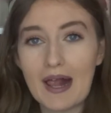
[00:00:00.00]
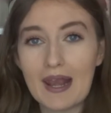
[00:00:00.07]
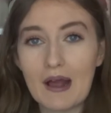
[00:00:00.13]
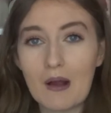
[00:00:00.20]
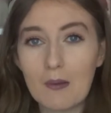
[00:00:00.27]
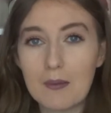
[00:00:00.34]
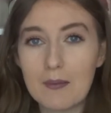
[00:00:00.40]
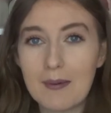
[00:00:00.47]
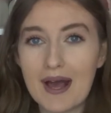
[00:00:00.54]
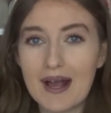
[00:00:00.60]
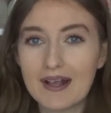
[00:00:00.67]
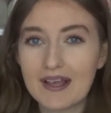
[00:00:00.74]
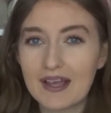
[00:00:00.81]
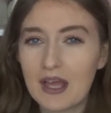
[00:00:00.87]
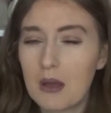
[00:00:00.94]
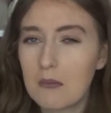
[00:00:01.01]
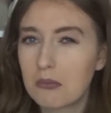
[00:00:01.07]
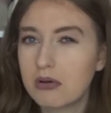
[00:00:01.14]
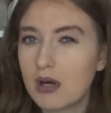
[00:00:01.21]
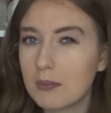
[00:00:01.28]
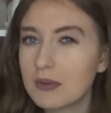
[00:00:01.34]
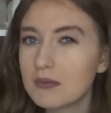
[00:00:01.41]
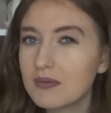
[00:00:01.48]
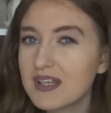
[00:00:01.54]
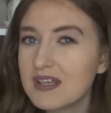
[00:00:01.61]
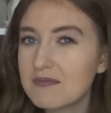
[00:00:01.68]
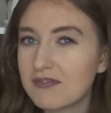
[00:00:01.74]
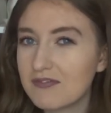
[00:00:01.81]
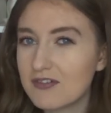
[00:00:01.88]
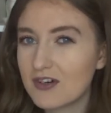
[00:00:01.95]
and I'll be back probably
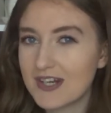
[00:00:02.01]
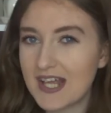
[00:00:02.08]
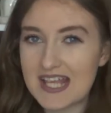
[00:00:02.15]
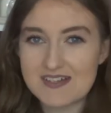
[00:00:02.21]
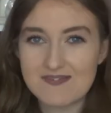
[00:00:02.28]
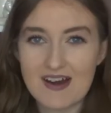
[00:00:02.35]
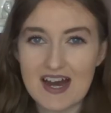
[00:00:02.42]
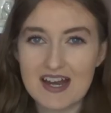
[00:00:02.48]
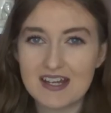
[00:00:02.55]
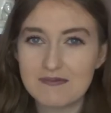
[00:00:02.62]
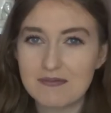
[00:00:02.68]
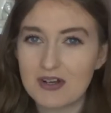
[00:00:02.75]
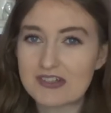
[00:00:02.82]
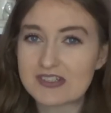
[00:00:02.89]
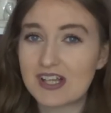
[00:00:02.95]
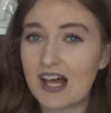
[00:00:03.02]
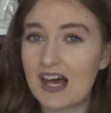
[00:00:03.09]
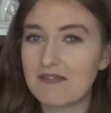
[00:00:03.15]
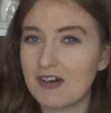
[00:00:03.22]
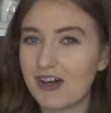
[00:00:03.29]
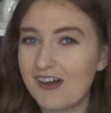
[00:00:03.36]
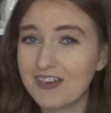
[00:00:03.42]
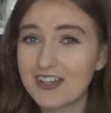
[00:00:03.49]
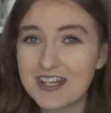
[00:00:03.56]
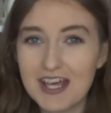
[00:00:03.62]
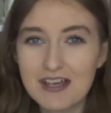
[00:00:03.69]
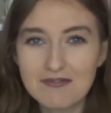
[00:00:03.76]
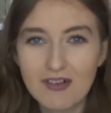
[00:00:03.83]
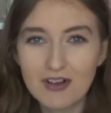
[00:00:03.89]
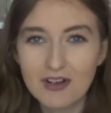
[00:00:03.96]
before next Friday because I'll have a
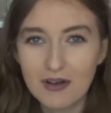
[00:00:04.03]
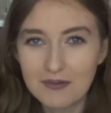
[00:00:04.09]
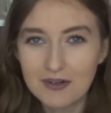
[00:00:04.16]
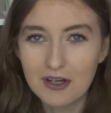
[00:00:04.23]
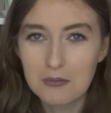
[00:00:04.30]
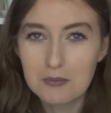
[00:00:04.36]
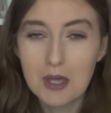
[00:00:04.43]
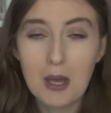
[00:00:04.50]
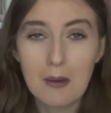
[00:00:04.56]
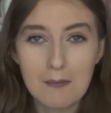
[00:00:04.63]
holiday vlog going up,